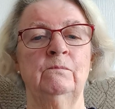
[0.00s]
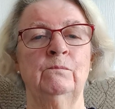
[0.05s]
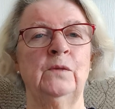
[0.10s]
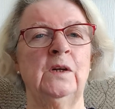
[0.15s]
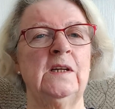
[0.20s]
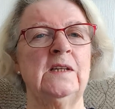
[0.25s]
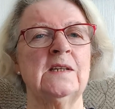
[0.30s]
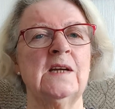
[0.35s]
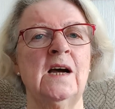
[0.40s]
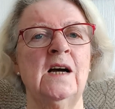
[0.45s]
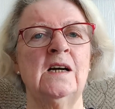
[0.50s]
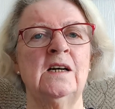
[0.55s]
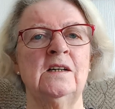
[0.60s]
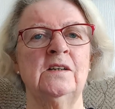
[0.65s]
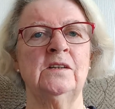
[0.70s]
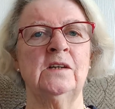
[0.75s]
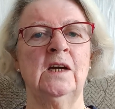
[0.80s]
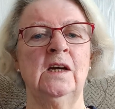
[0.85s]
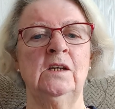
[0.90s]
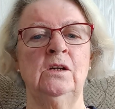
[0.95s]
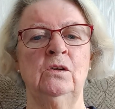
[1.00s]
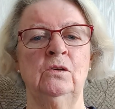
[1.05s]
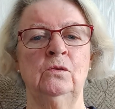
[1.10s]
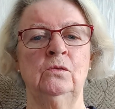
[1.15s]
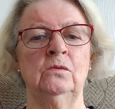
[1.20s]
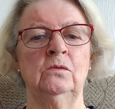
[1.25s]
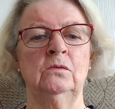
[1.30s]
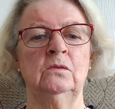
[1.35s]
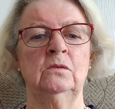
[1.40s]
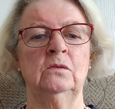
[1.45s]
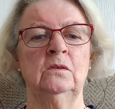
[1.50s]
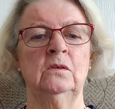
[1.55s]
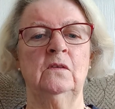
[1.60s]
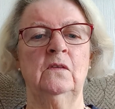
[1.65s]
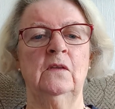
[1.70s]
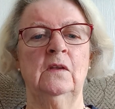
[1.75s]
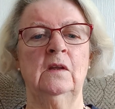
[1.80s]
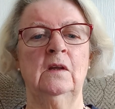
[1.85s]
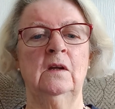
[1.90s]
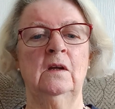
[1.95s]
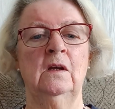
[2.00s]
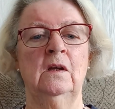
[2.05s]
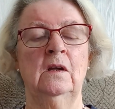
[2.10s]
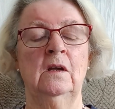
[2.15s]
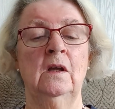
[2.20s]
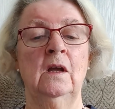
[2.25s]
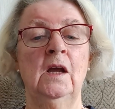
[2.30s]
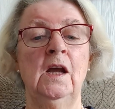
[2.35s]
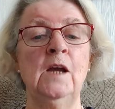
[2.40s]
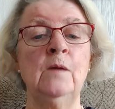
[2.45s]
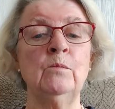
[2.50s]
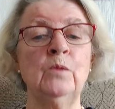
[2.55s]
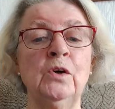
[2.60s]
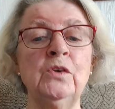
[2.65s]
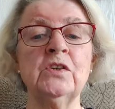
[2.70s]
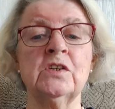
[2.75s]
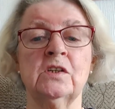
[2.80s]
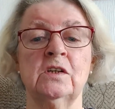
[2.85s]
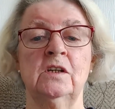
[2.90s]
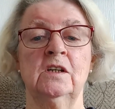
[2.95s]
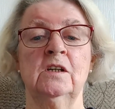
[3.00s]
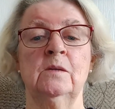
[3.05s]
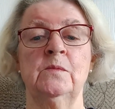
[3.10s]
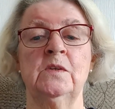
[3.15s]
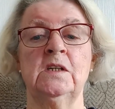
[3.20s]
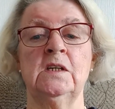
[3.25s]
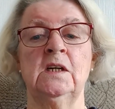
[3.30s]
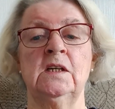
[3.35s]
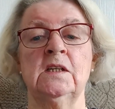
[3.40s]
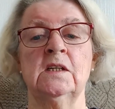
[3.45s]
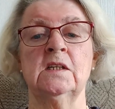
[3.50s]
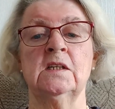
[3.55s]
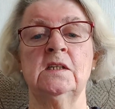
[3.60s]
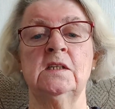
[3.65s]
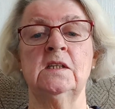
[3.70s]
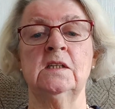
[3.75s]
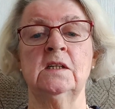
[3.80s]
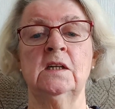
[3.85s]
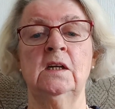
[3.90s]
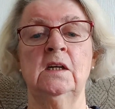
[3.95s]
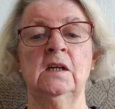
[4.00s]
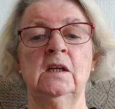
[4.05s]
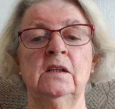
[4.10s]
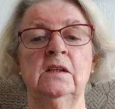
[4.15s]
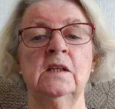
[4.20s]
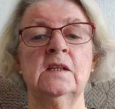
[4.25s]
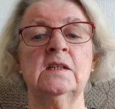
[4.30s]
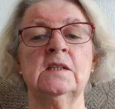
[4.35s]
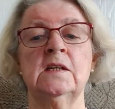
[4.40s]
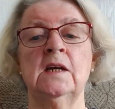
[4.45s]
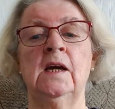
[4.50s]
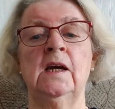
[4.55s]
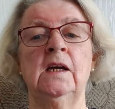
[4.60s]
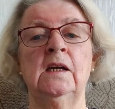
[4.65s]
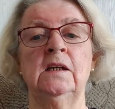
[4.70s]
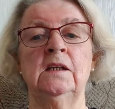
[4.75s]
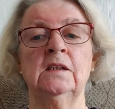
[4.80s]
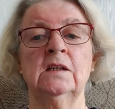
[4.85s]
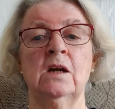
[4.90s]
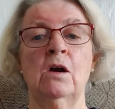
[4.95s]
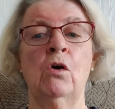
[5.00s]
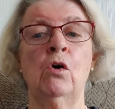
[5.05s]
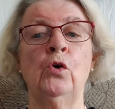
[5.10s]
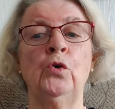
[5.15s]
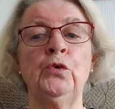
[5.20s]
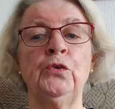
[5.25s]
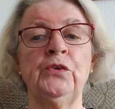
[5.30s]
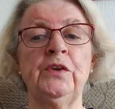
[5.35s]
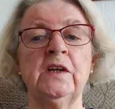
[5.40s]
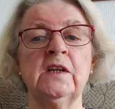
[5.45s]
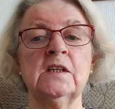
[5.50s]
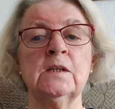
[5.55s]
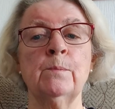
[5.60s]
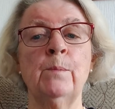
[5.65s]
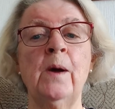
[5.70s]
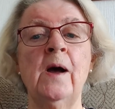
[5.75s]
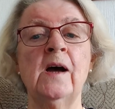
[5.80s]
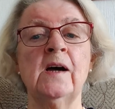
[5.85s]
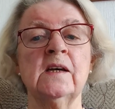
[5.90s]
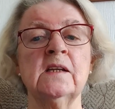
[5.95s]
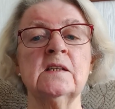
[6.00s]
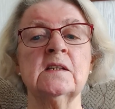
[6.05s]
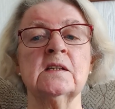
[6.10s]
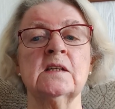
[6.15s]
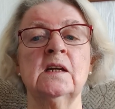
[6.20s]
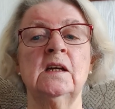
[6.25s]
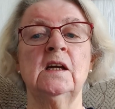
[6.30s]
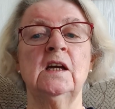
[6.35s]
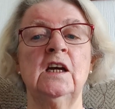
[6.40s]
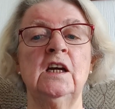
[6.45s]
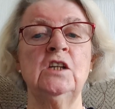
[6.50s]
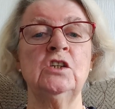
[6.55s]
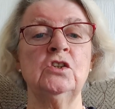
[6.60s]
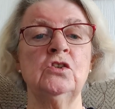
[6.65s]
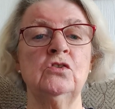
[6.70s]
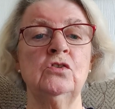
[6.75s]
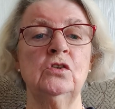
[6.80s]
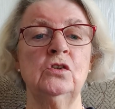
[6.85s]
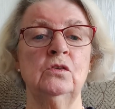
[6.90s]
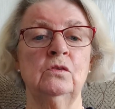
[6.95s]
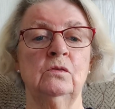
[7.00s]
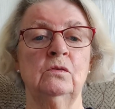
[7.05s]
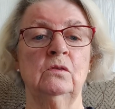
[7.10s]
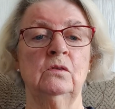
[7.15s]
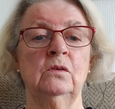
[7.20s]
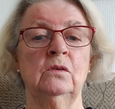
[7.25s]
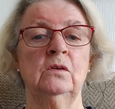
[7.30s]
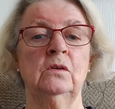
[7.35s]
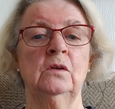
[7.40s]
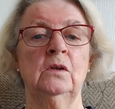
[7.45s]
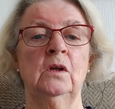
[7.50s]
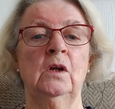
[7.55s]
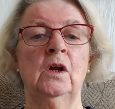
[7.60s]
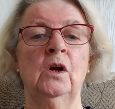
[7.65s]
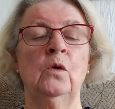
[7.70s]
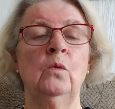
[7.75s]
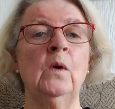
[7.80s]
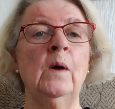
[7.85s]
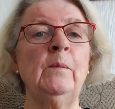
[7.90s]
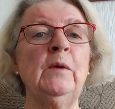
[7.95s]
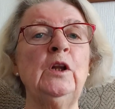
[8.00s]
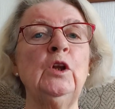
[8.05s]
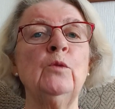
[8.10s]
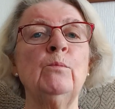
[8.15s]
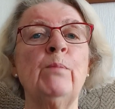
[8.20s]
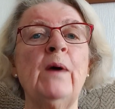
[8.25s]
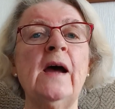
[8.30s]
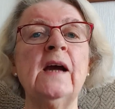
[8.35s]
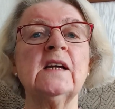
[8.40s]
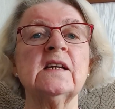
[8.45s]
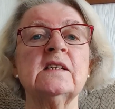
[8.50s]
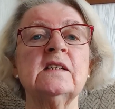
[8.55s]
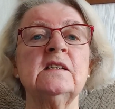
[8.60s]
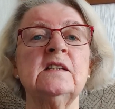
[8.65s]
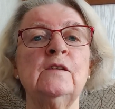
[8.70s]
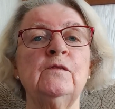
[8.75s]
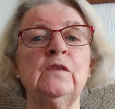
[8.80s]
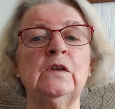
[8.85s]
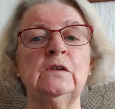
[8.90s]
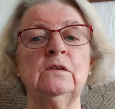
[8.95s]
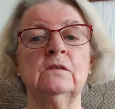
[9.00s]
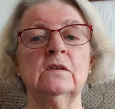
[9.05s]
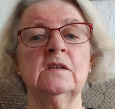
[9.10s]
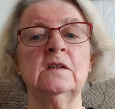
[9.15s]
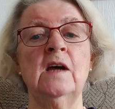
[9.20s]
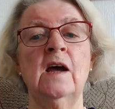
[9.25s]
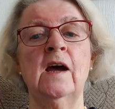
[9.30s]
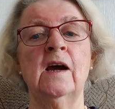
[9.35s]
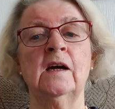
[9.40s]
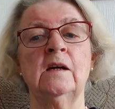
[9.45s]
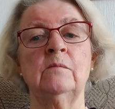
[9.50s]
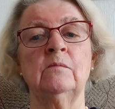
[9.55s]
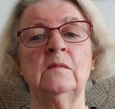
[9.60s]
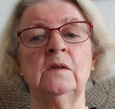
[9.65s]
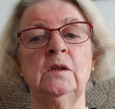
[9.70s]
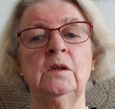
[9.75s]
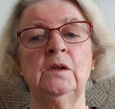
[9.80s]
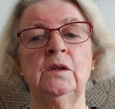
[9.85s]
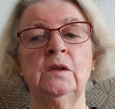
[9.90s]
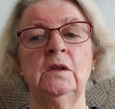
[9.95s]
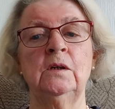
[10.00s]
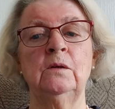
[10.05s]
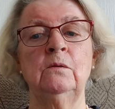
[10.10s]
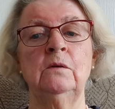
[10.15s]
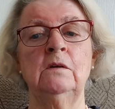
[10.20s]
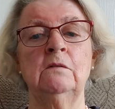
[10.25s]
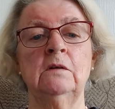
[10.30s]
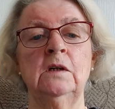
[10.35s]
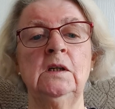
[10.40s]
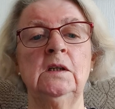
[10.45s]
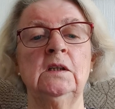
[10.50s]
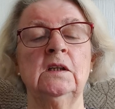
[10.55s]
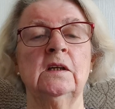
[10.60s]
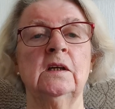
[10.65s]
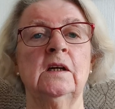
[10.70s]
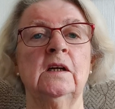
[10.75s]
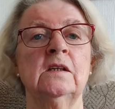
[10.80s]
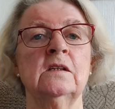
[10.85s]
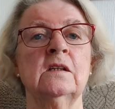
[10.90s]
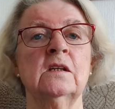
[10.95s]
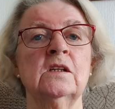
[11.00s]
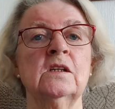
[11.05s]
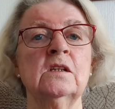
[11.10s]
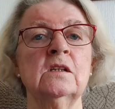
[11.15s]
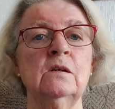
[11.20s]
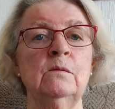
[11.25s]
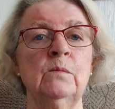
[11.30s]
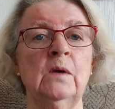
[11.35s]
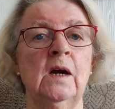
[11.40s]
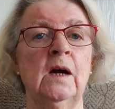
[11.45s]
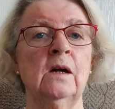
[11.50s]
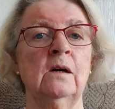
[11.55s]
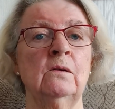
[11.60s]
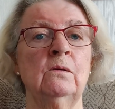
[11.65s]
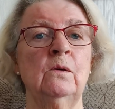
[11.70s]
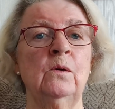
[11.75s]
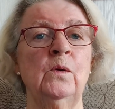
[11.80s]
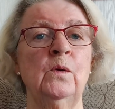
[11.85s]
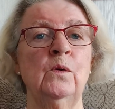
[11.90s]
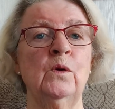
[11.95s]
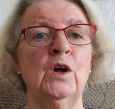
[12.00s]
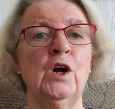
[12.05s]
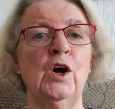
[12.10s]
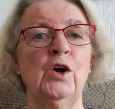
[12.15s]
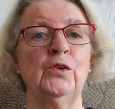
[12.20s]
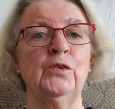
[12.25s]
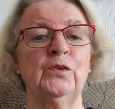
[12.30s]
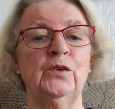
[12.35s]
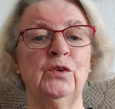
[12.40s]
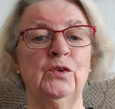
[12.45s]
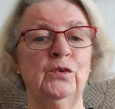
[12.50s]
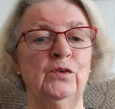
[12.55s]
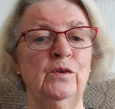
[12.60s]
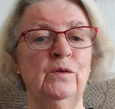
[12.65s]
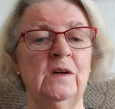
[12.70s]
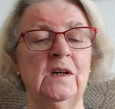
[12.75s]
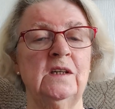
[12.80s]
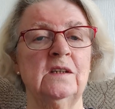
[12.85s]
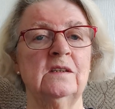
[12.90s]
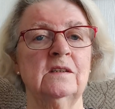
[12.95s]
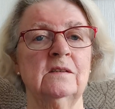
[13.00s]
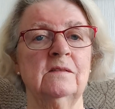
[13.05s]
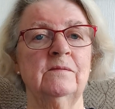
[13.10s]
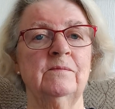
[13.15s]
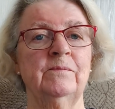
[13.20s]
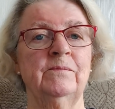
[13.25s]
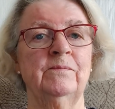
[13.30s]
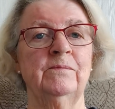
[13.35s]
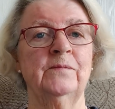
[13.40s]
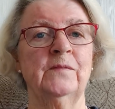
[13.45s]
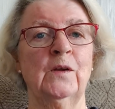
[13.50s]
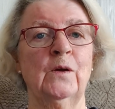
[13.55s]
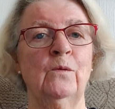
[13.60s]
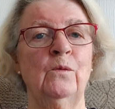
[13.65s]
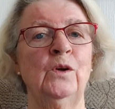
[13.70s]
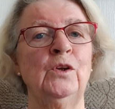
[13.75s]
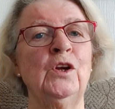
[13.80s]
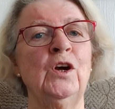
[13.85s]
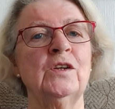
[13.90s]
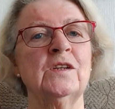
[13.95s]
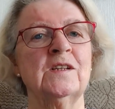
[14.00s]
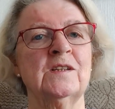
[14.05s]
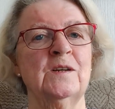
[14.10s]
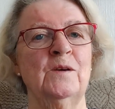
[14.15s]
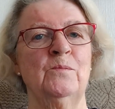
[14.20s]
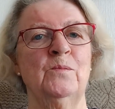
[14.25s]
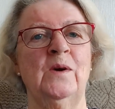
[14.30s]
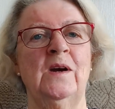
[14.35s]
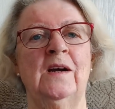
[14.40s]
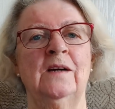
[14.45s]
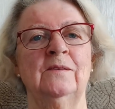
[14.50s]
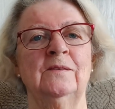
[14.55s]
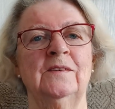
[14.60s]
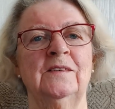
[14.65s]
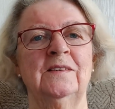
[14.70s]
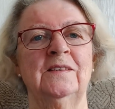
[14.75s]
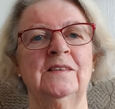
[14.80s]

But it's hard, I know. In most circumstances, the saying, all things pass, is true. When we look back at a difficult time, we realise that somehow we got through it. Well, not somehow.